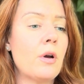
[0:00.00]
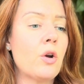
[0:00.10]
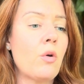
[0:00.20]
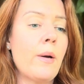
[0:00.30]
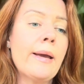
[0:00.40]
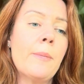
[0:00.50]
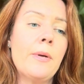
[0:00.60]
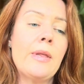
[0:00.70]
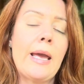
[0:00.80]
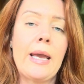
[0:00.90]
growing up
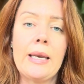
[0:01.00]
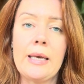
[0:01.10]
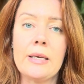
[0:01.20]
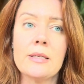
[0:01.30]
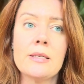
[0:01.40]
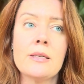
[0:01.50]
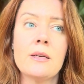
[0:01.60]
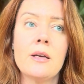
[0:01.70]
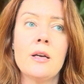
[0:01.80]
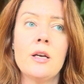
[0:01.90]
in the 80s,
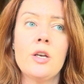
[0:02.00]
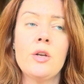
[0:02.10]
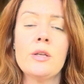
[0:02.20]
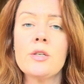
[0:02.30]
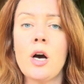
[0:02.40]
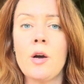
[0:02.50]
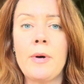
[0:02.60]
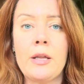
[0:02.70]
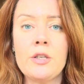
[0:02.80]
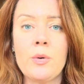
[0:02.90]
you didn't talk
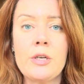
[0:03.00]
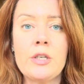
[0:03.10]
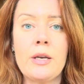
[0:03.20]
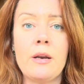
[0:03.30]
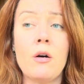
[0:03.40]
about intuition,